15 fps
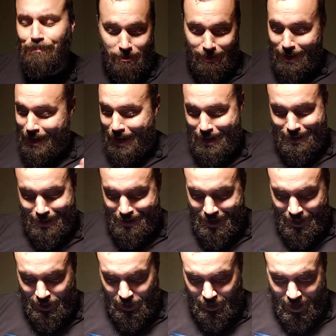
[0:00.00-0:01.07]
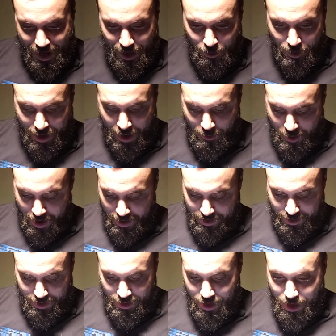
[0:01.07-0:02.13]
Like I said, that's just kind of what I wanted
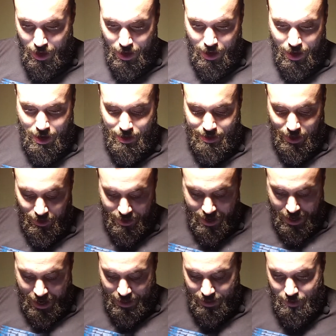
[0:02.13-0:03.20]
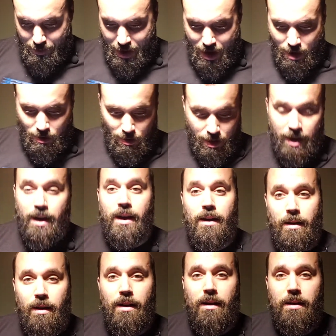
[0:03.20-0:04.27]
to tell you guys about
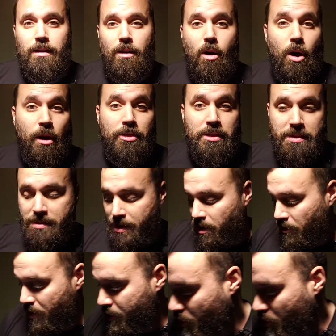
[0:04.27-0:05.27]
on the deal that